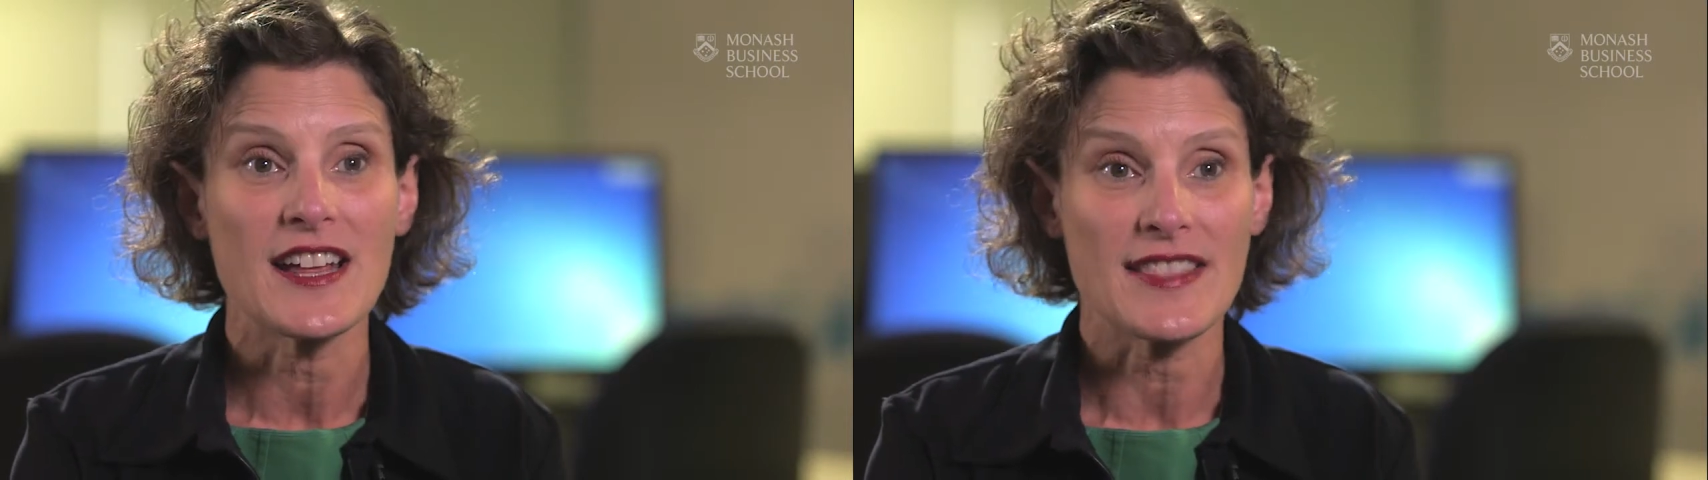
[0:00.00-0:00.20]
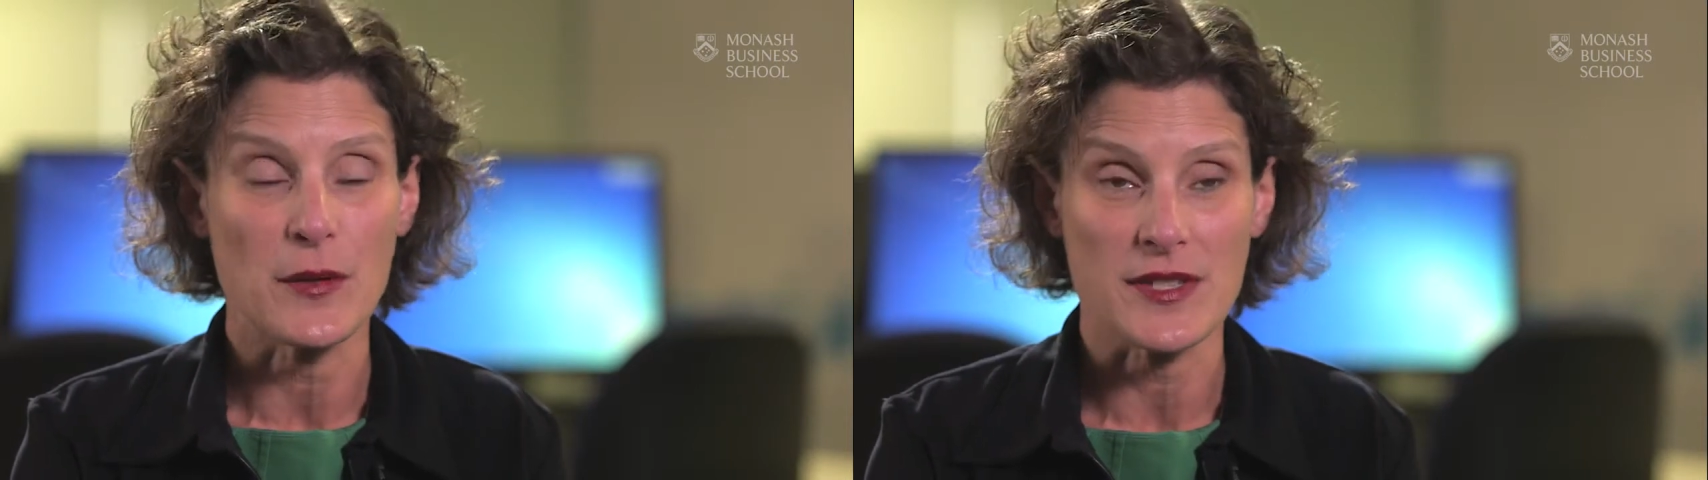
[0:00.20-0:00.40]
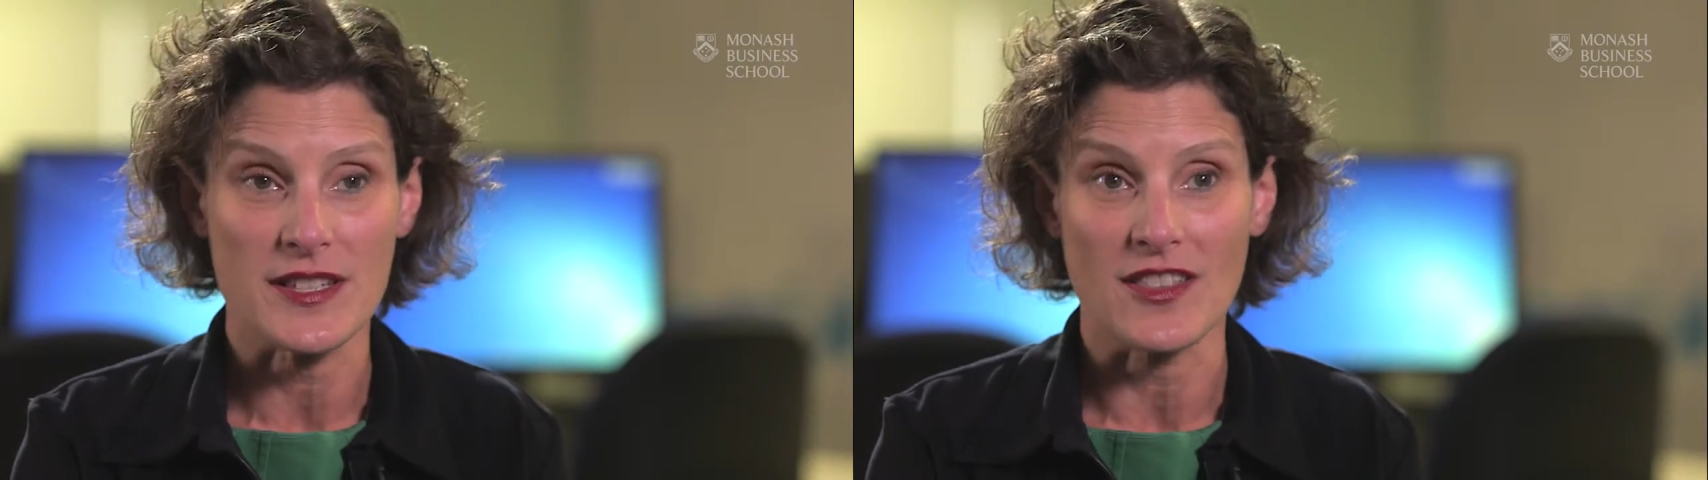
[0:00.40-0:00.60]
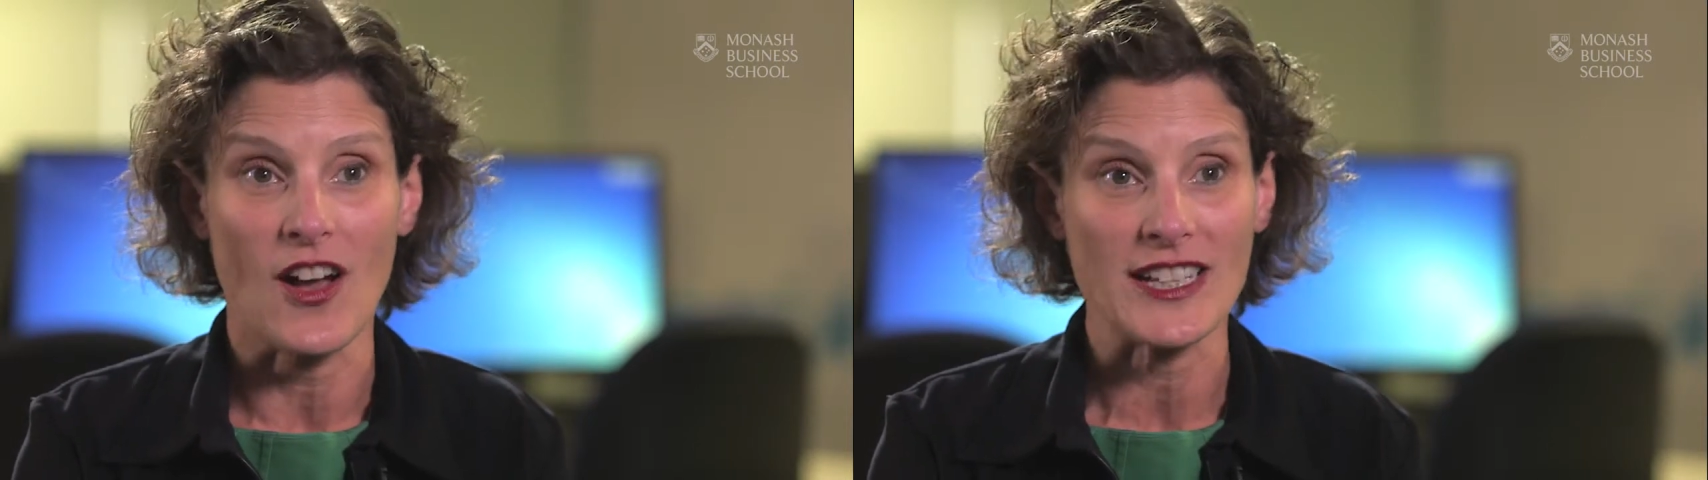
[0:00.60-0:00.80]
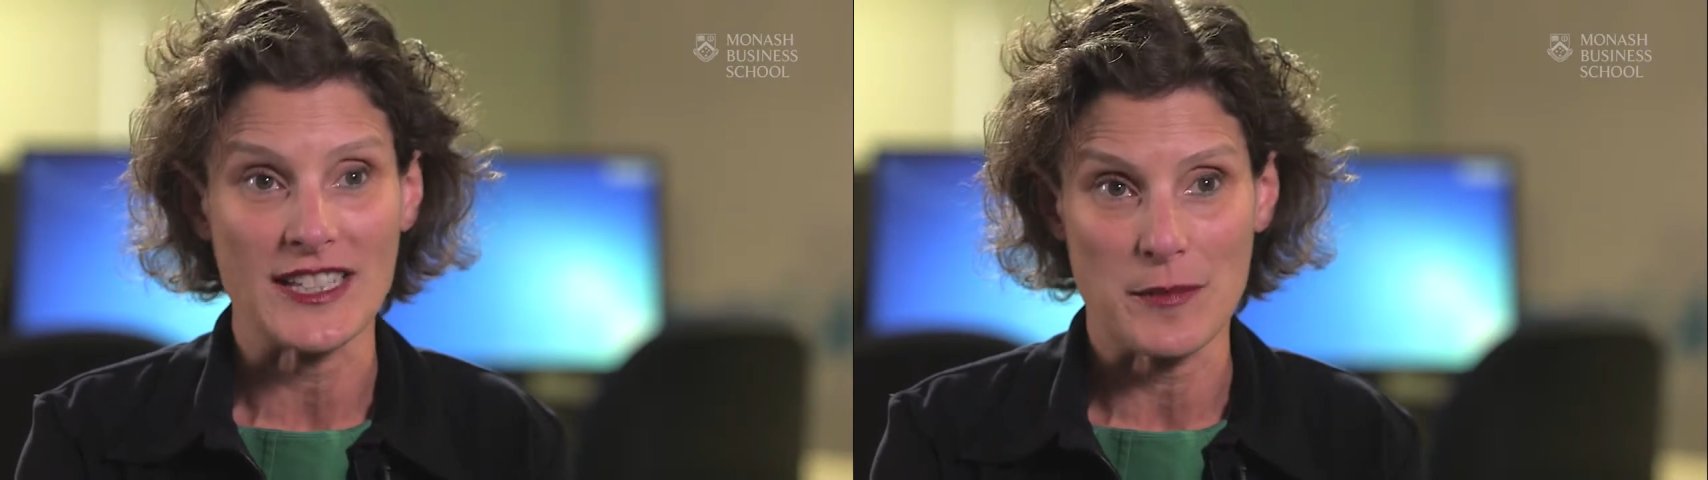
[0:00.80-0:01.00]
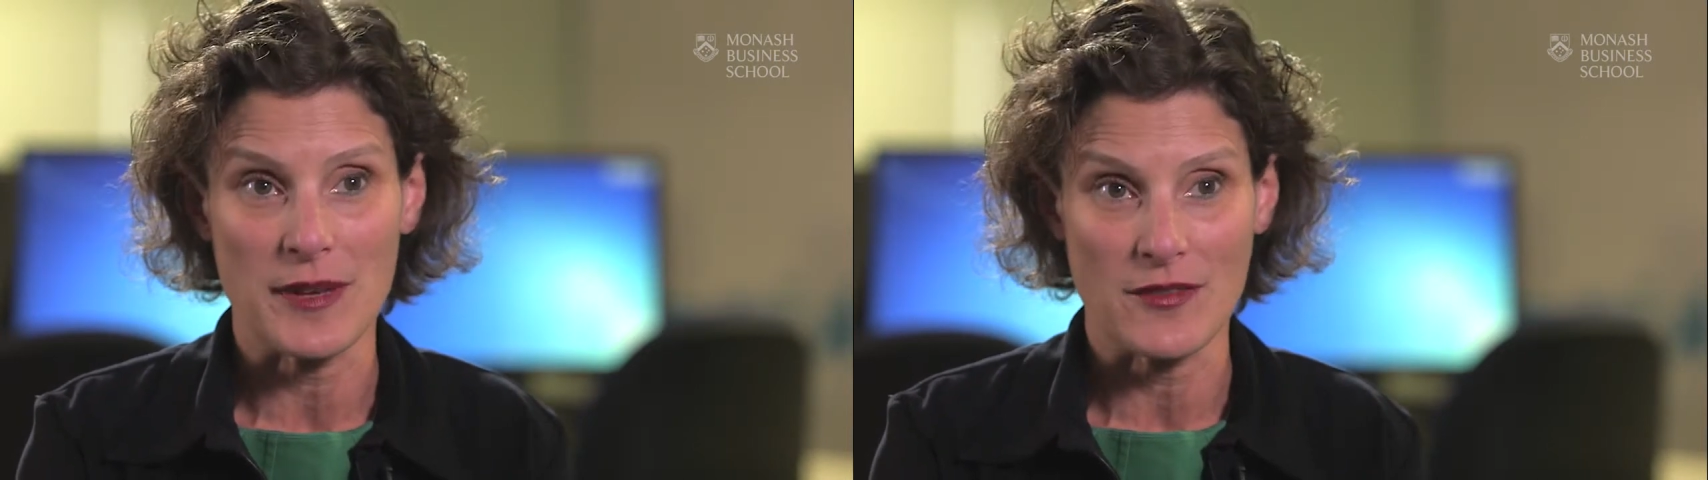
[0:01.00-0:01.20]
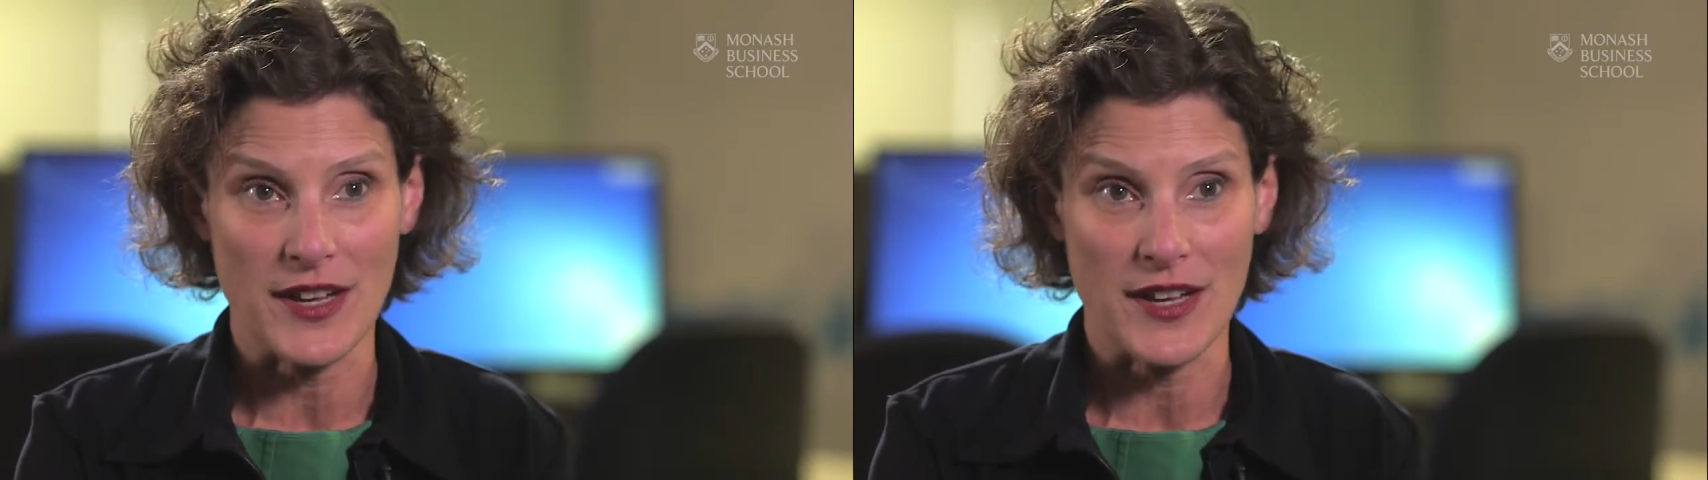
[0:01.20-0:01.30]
there was likely to be a